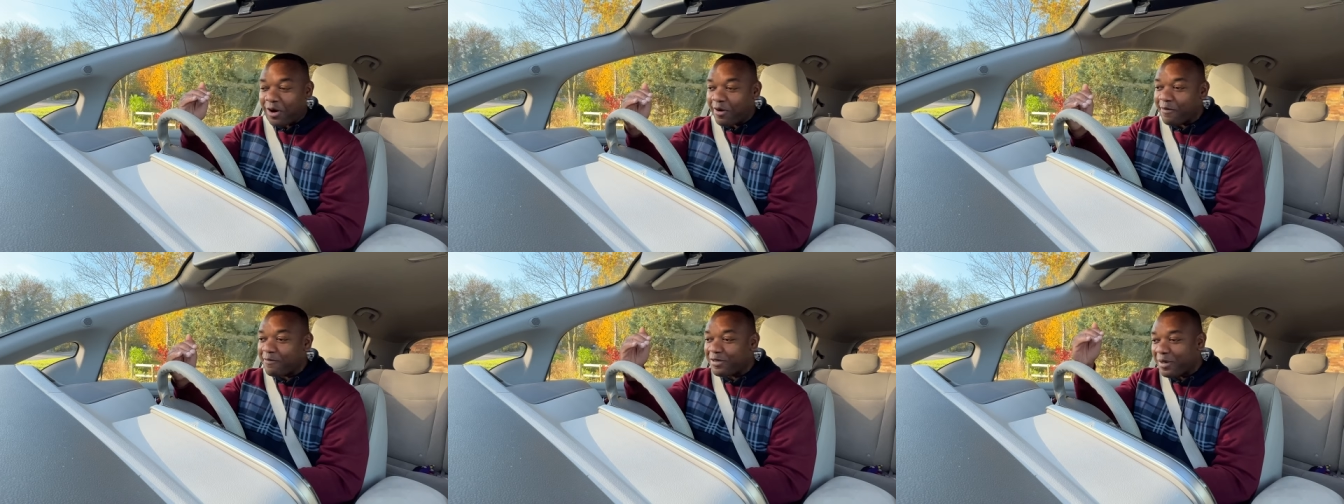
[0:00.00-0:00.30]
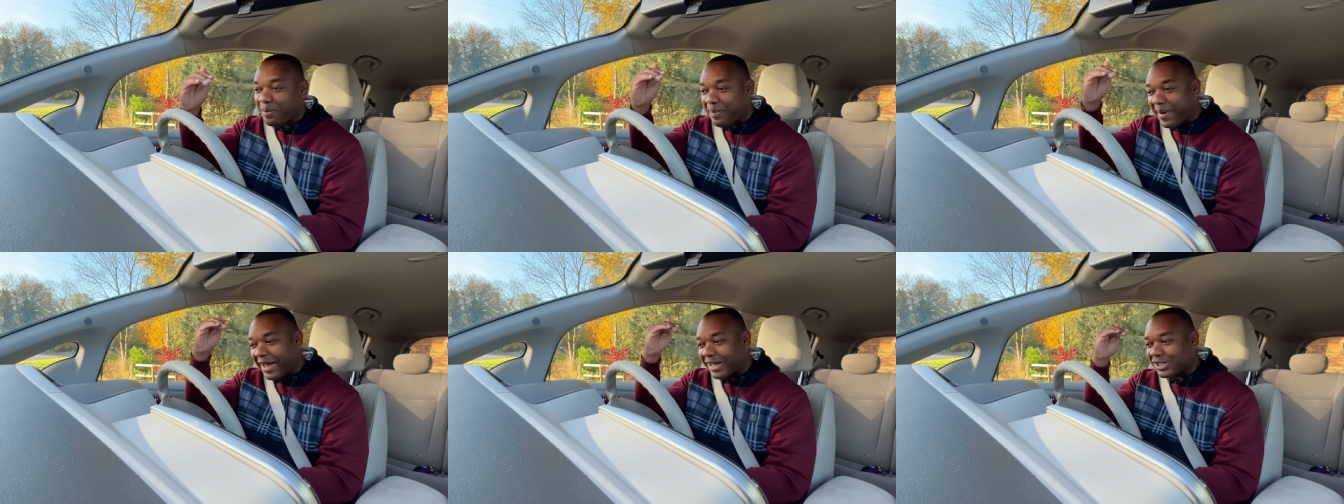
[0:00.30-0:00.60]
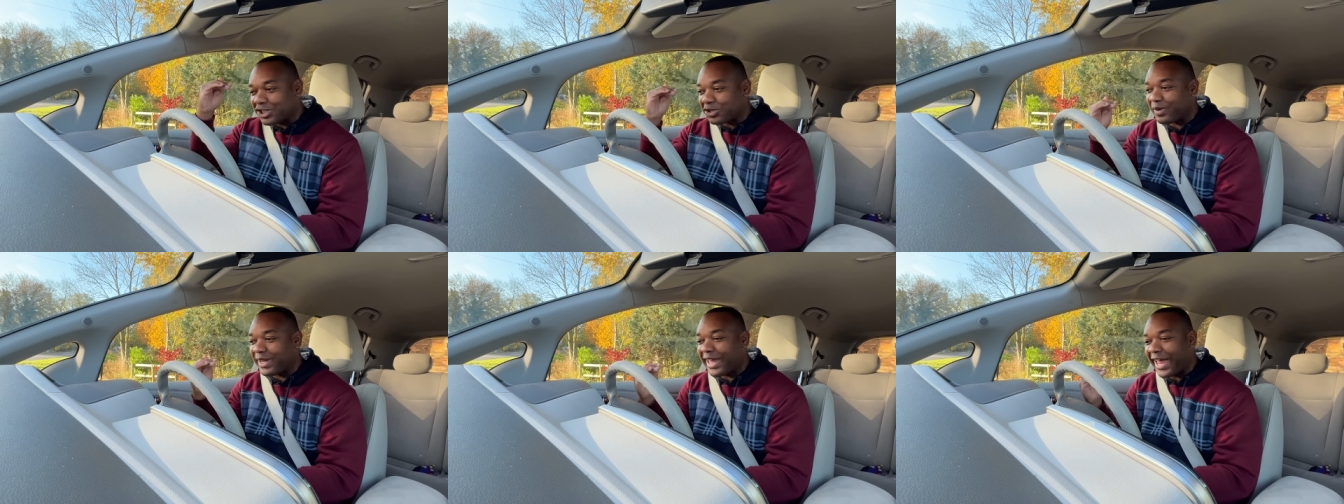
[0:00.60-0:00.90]
of the
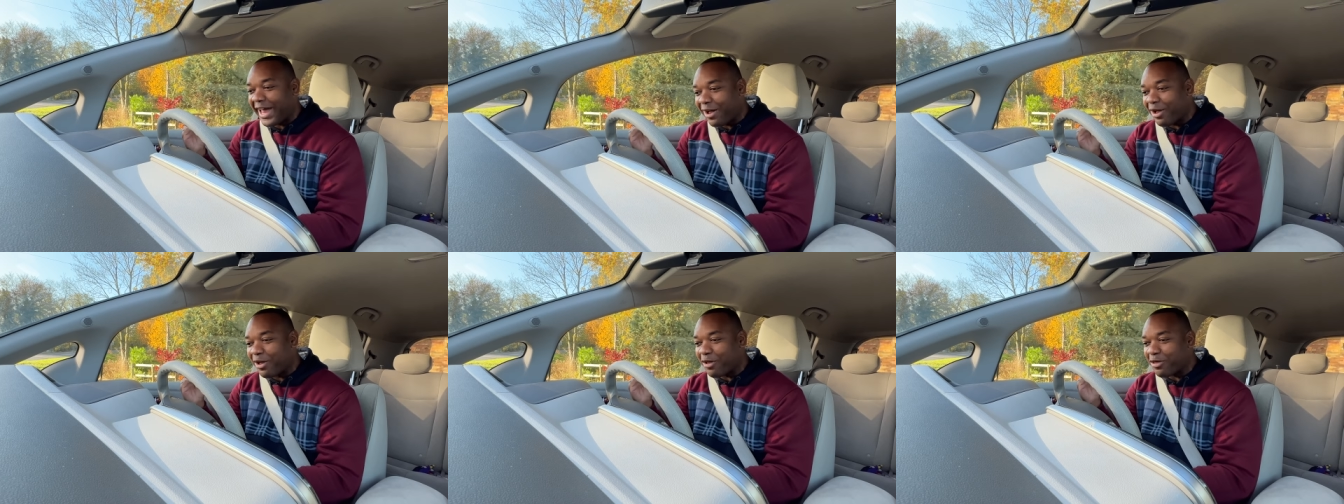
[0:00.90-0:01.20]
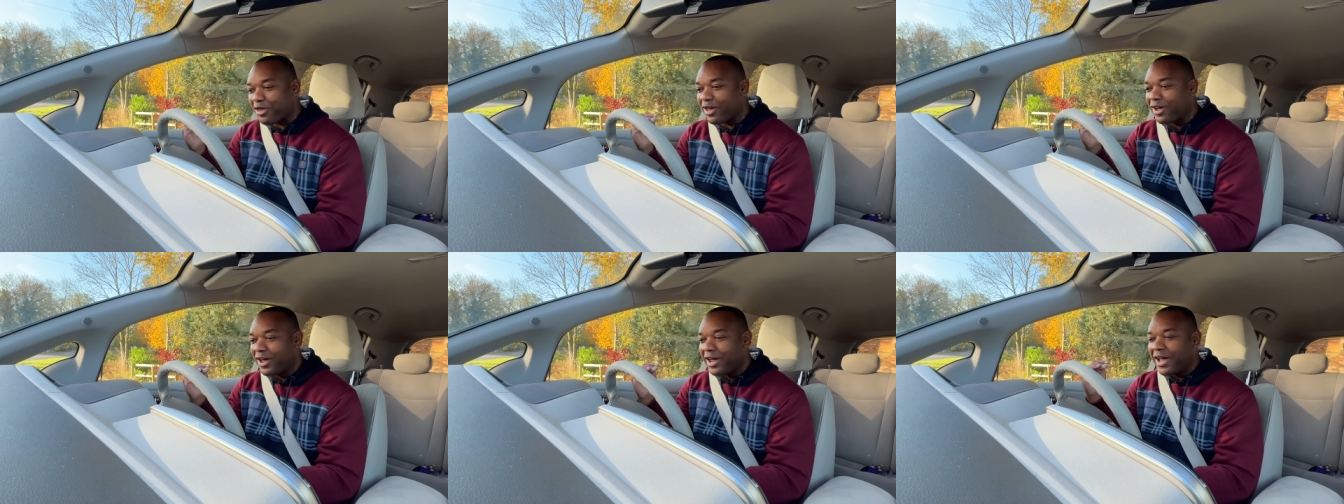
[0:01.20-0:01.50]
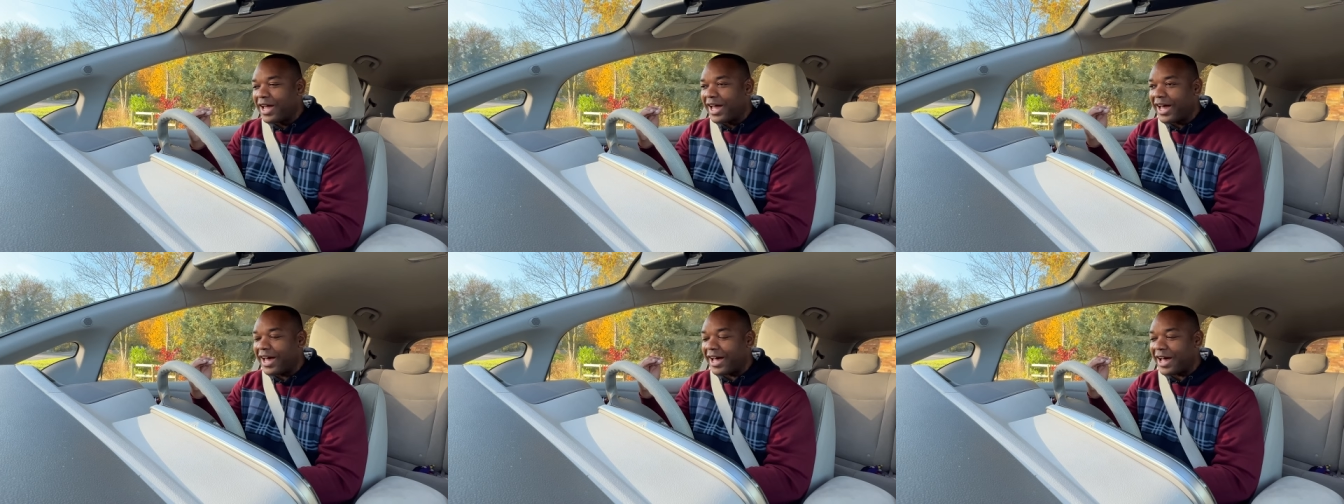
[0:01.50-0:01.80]
battery health
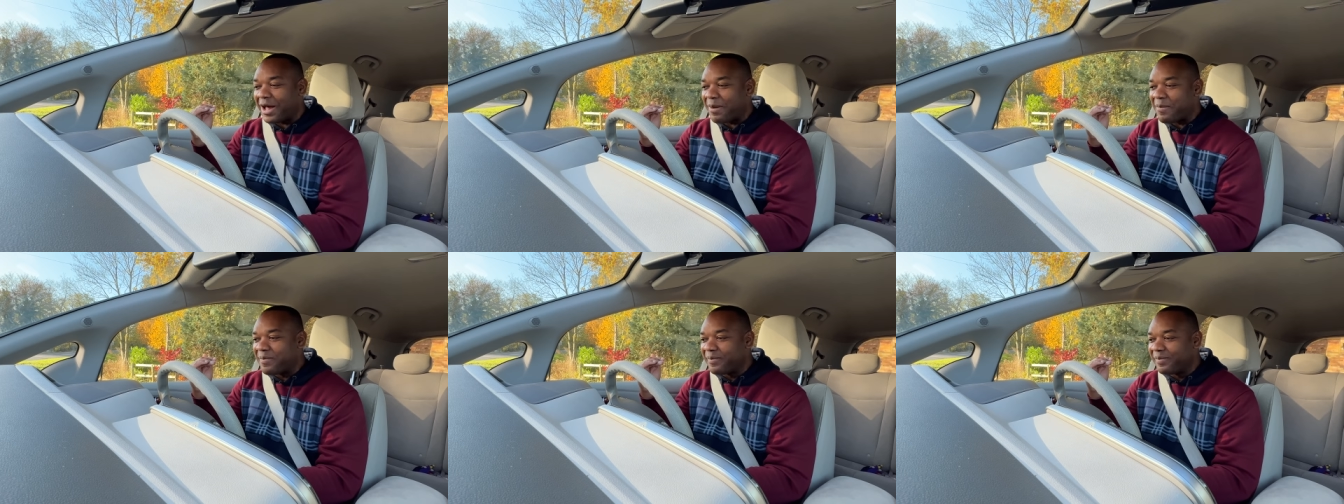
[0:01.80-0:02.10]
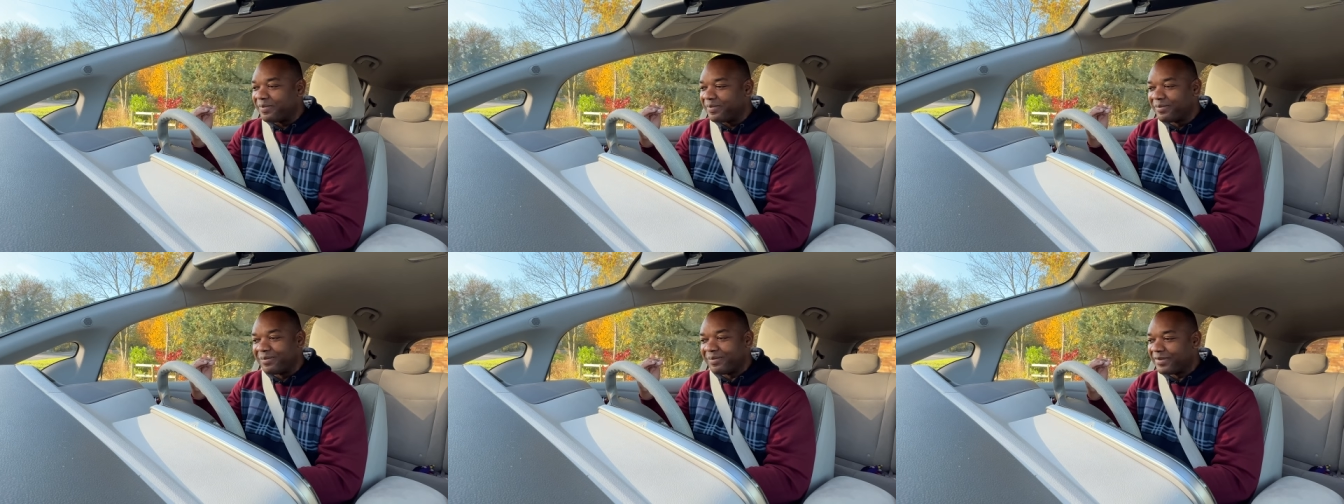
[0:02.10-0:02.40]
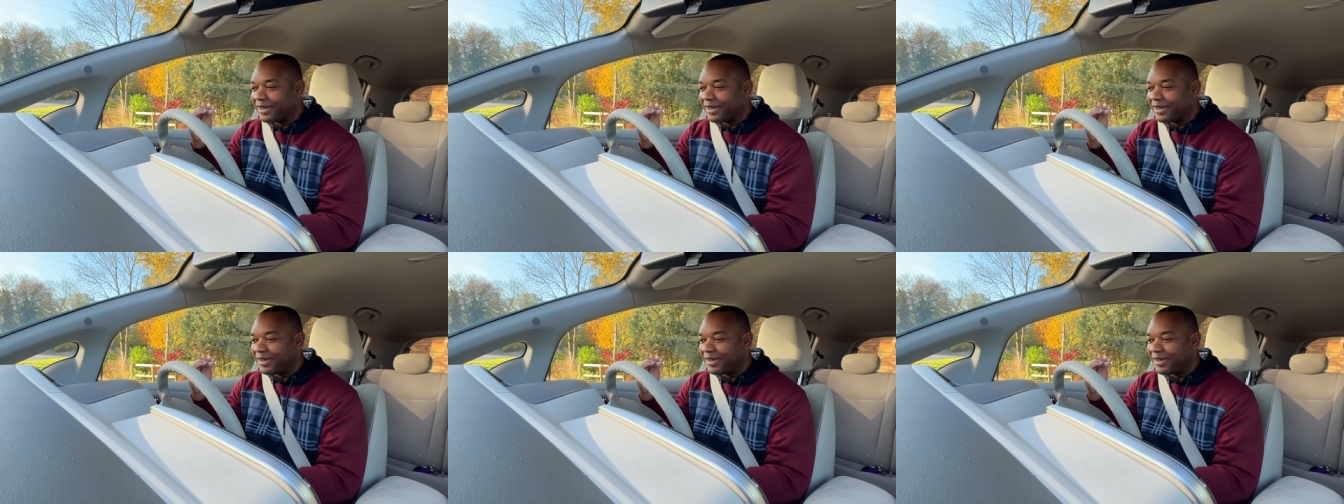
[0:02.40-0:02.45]
um,